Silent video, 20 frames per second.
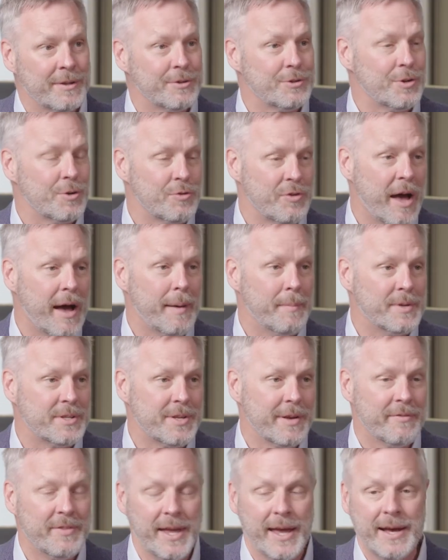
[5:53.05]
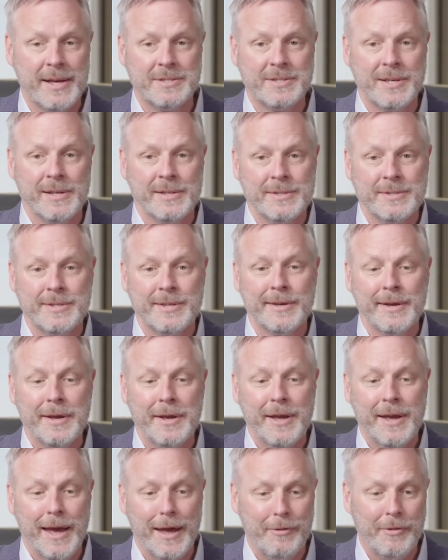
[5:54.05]
So time is of the essence,
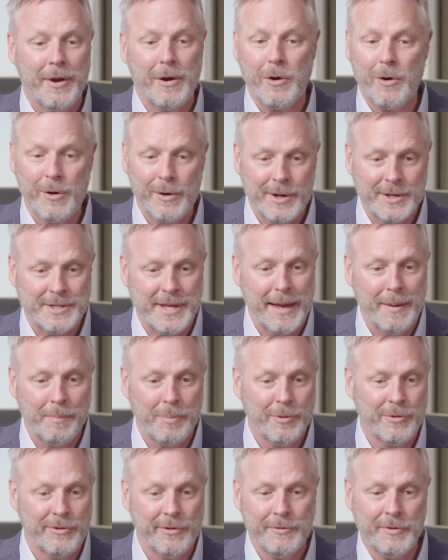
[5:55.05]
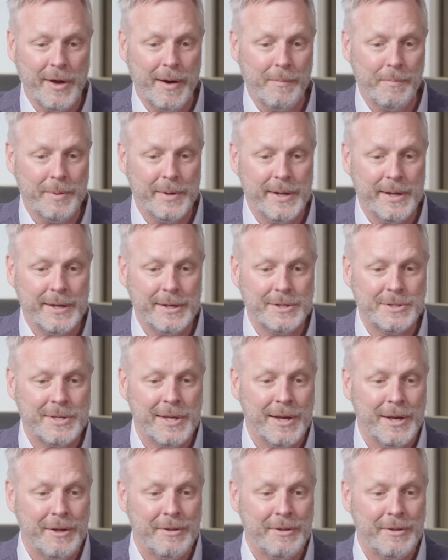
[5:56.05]
and there are examples of companies